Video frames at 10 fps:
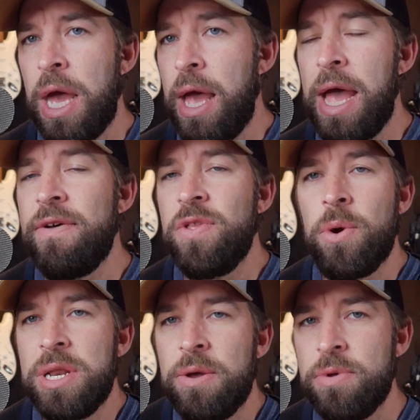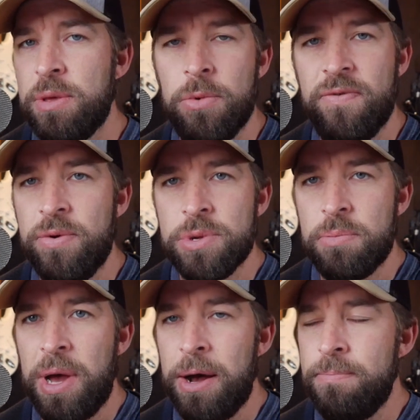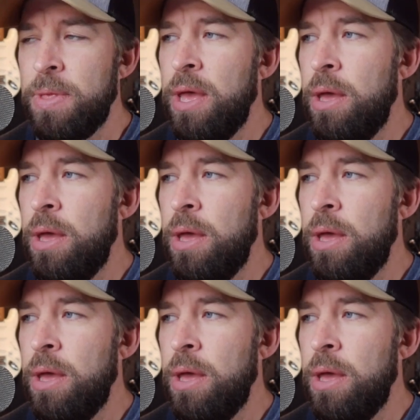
I have no idea what the movie was about.